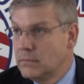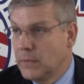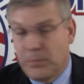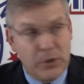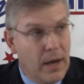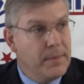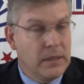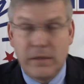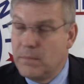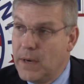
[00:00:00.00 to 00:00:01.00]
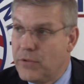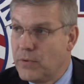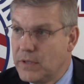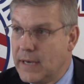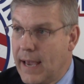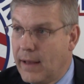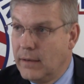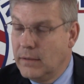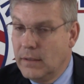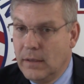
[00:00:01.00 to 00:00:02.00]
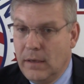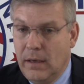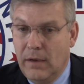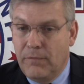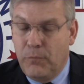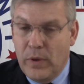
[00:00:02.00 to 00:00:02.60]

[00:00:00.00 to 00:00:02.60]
But predominantly the mother and the dad. If